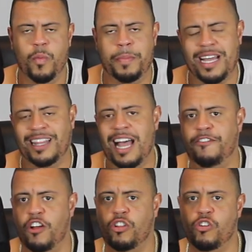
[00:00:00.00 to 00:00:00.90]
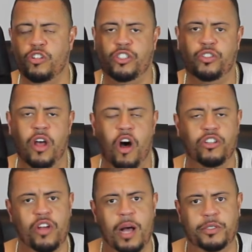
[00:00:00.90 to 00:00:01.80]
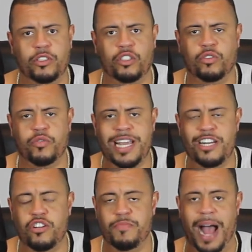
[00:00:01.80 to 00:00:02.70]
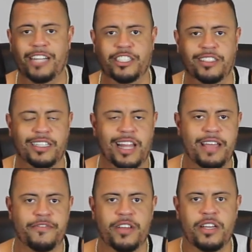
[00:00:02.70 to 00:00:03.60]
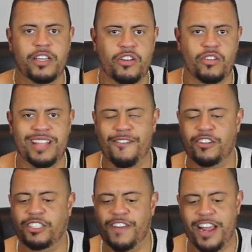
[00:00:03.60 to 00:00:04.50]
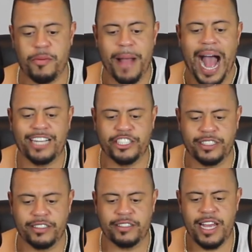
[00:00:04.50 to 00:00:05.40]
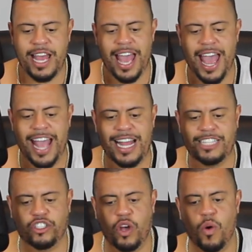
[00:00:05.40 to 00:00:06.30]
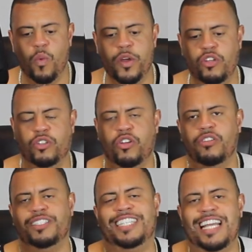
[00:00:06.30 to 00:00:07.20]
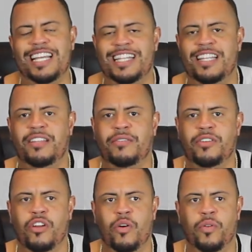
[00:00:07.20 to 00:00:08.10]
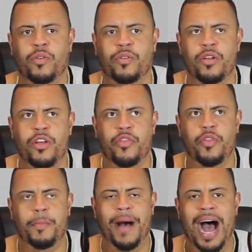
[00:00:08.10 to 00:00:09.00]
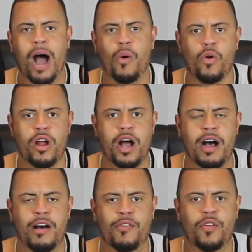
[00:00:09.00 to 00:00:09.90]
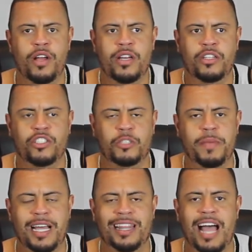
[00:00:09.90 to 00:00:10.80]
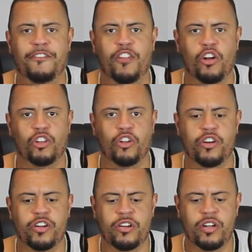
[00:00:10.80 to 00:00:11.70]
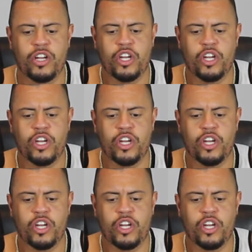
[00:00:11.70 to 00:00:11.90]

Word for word: being a lifelong learner also helps you create new passions in life, diversify your passions. And so when you start seeing, the power of just being a lifelong learner,